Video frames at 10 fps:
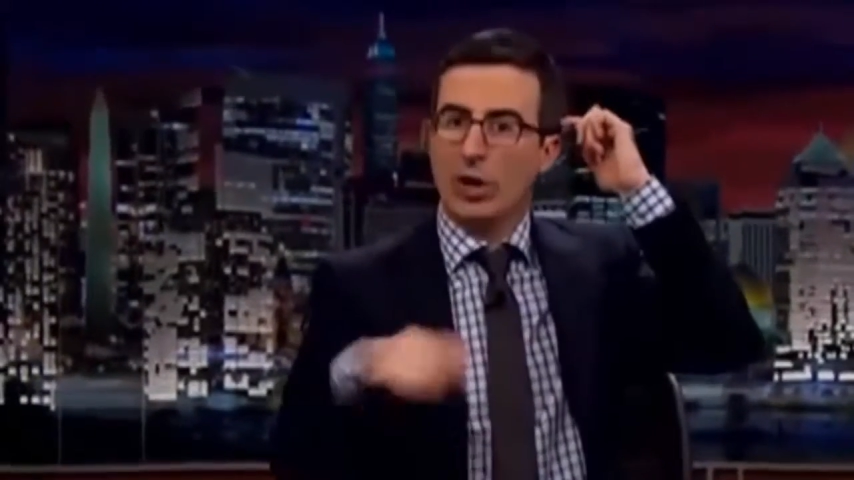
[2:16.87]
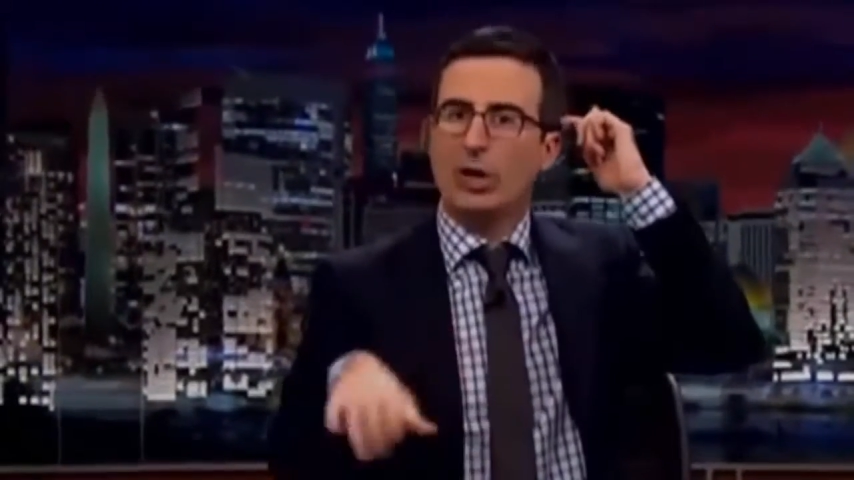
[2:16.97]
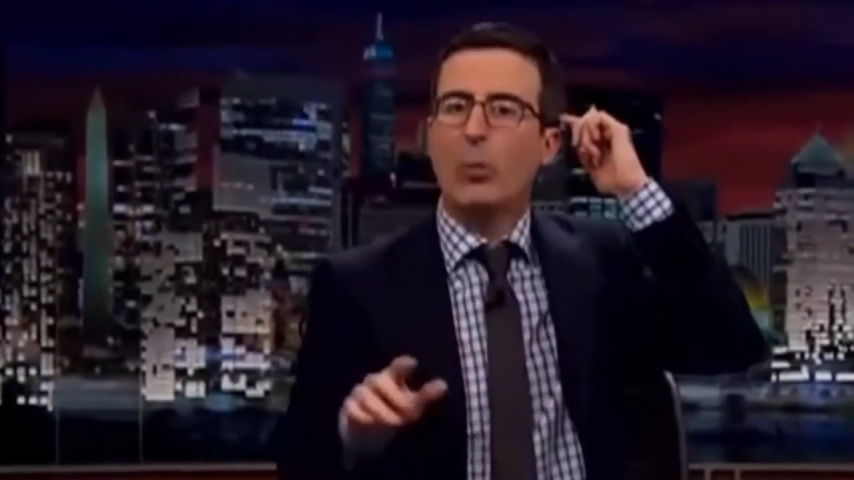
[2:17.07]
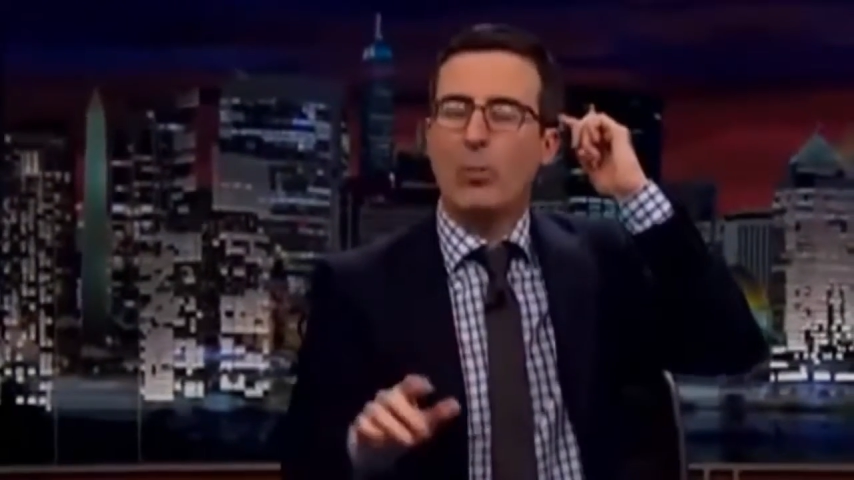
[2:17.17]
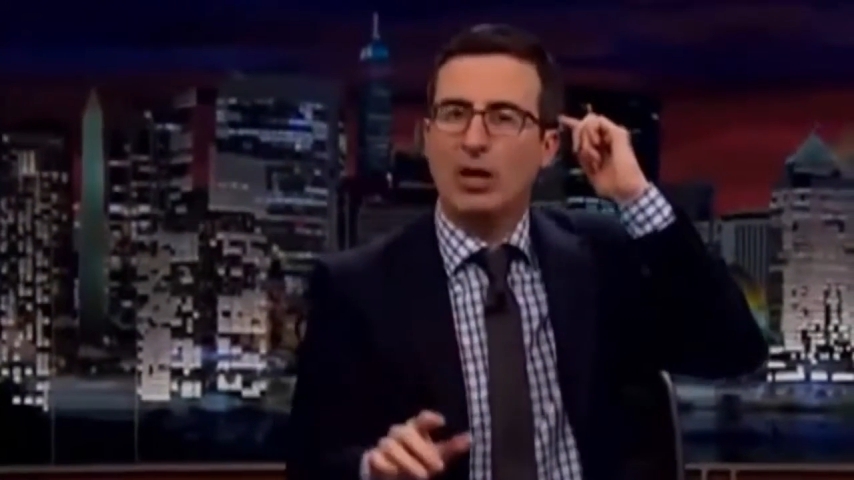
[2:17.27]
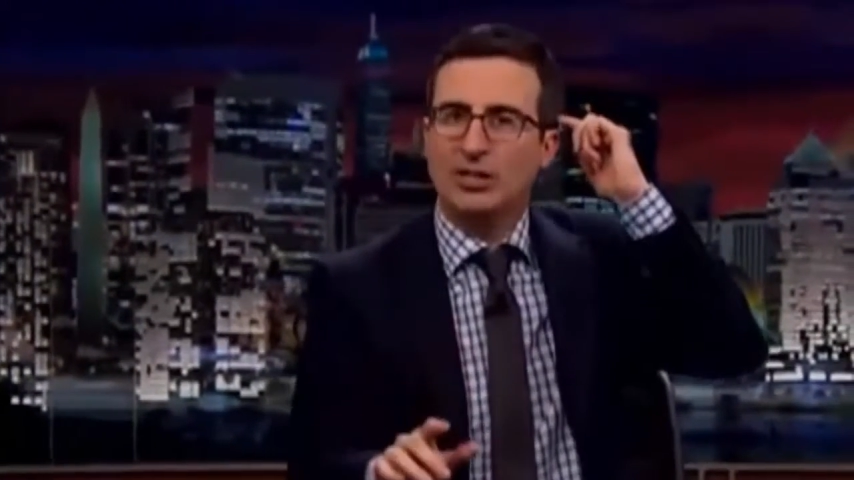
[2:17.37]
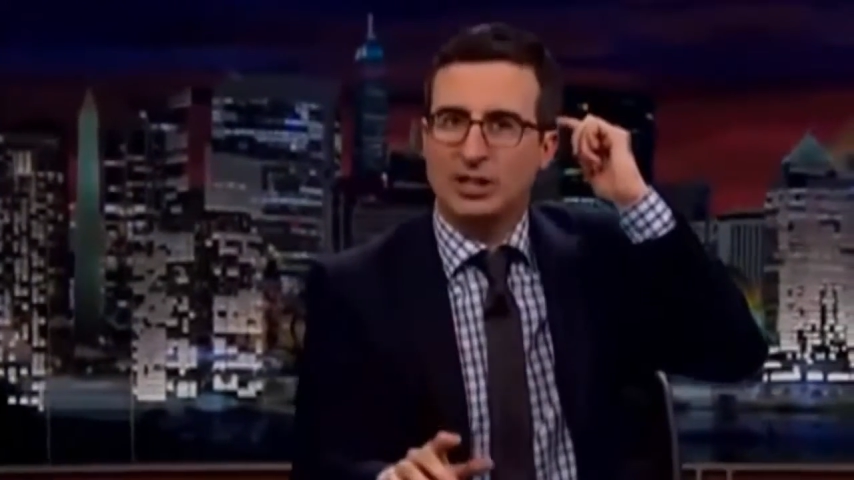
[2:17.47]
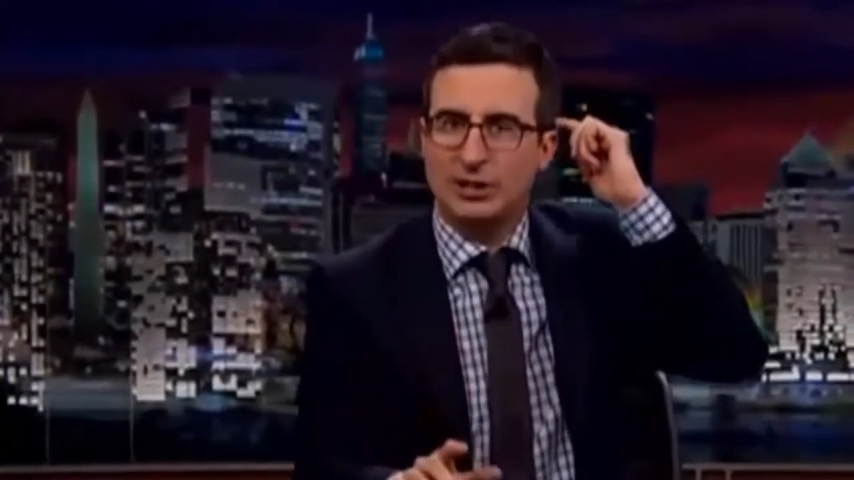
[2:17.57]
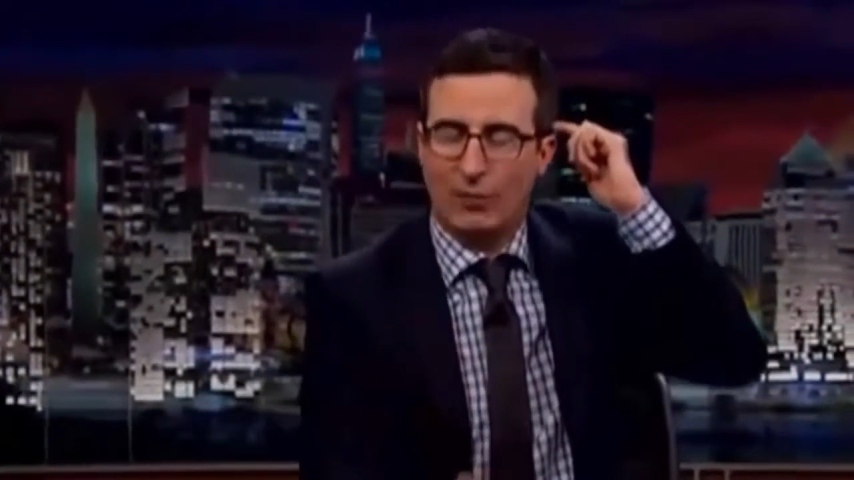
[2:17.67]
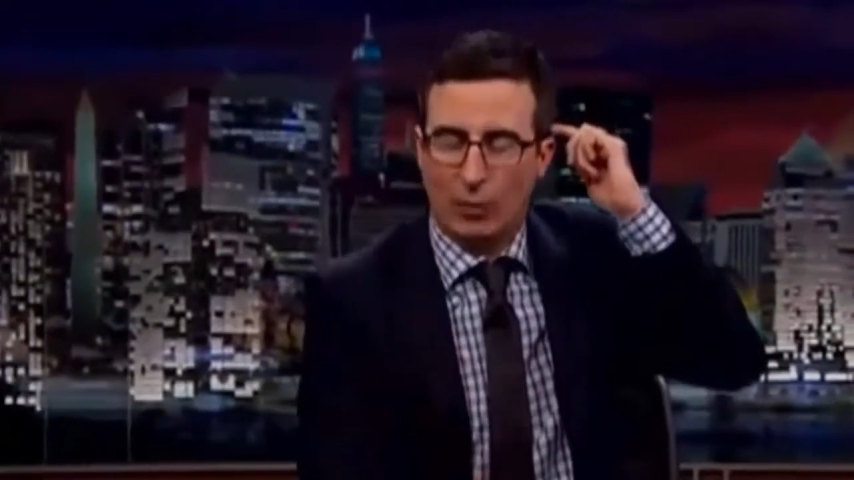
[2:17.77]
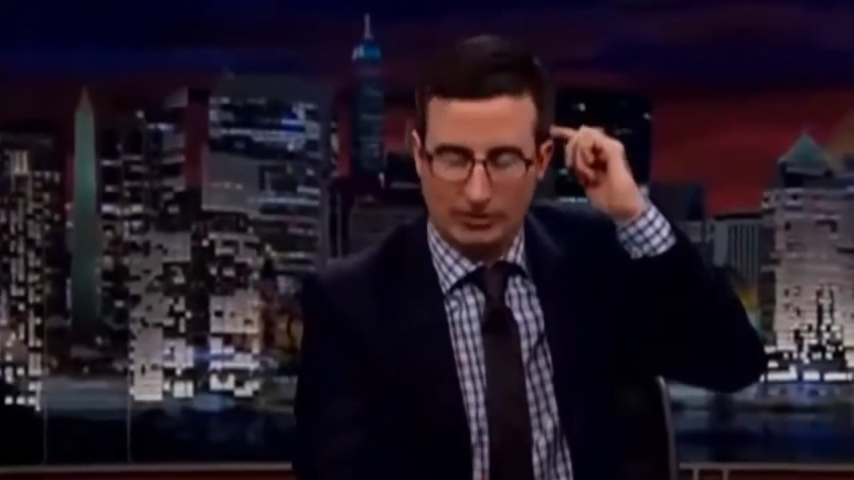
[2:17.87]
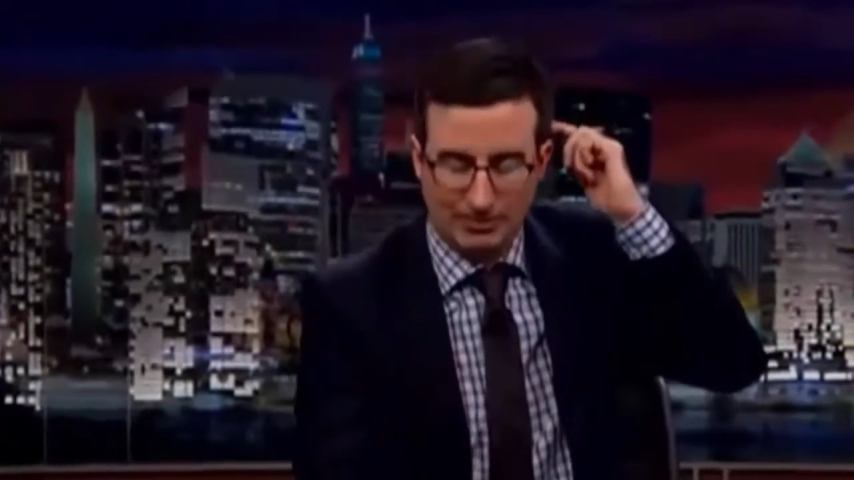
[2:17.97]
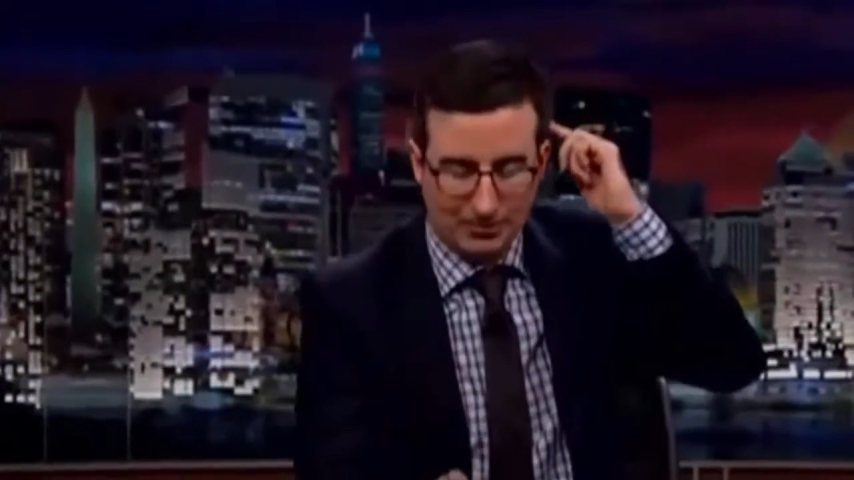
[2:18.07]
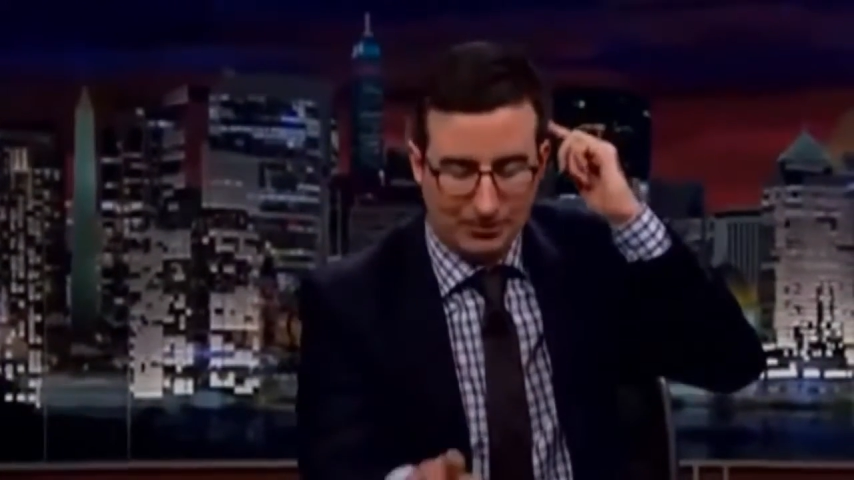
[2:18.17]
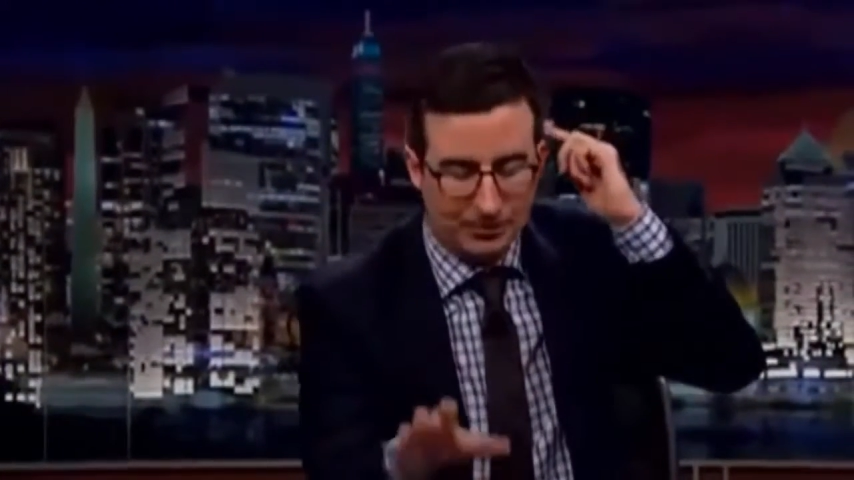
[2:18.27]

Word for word: to record my audition for it.